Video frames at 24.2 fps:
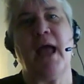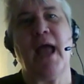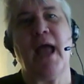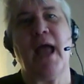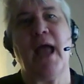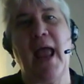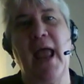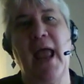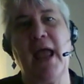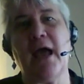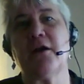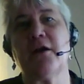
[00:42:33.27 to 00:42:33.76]

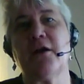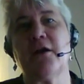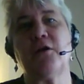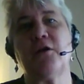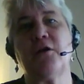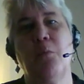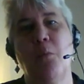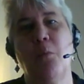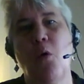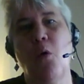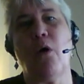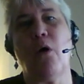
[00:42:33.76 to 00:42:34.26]
and
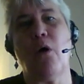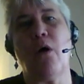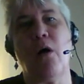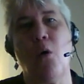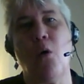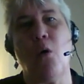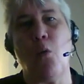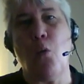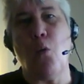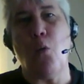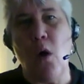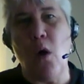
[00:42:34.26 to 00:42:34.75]
more
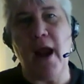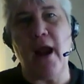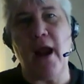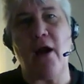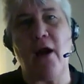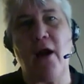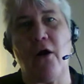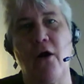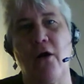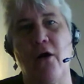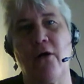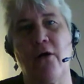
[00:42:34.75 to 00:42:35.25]

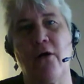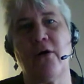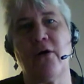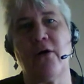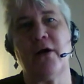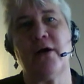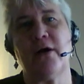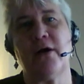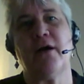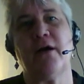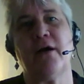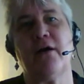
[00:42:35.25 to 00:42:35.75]
aware
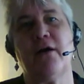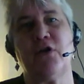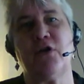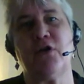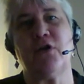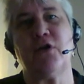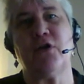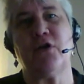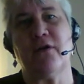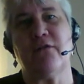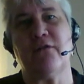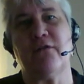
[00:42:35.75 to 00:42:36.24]
of
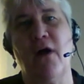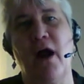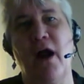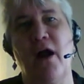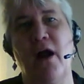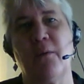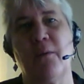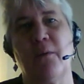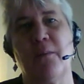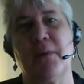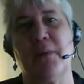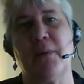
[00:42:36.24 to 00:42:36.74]
your
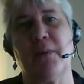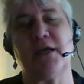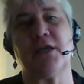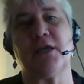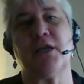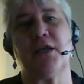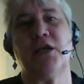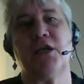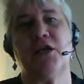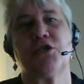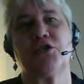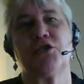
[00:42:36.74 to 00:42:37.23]
environment,
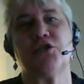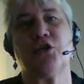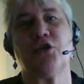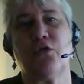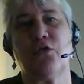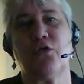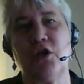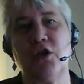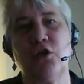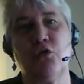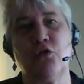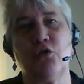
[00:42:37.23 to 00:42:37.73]
so
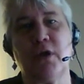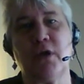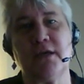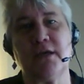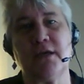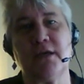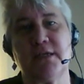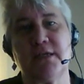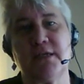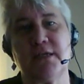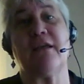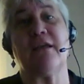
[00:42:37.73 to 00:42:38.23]
that you
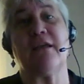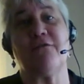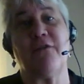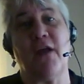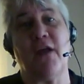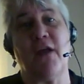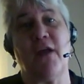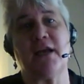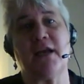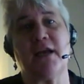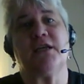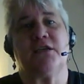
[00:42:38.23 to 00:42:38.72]
can take
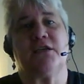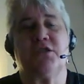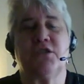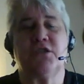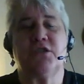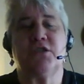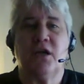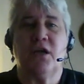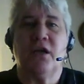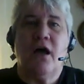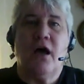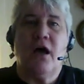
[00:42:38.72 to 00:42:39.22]

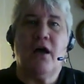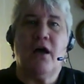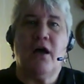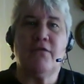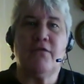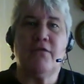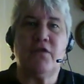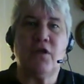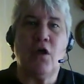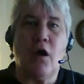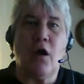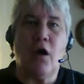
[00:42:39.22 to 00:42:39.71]
advantage
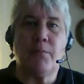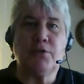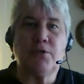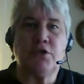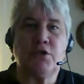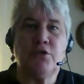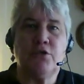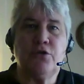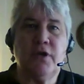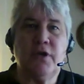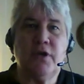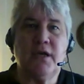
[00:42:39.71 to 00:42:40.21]
of the
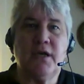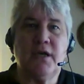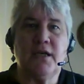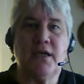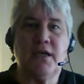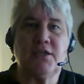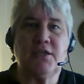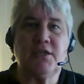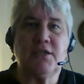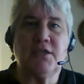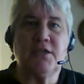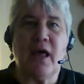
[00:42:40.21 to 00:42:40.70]

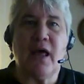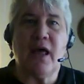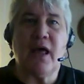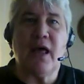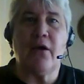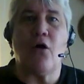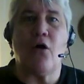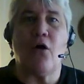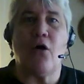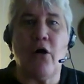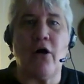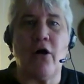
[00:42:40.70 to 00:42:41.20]
opportunities
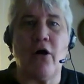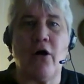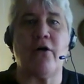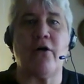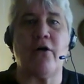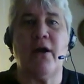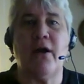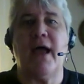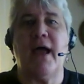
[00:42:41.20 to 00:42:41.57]
that are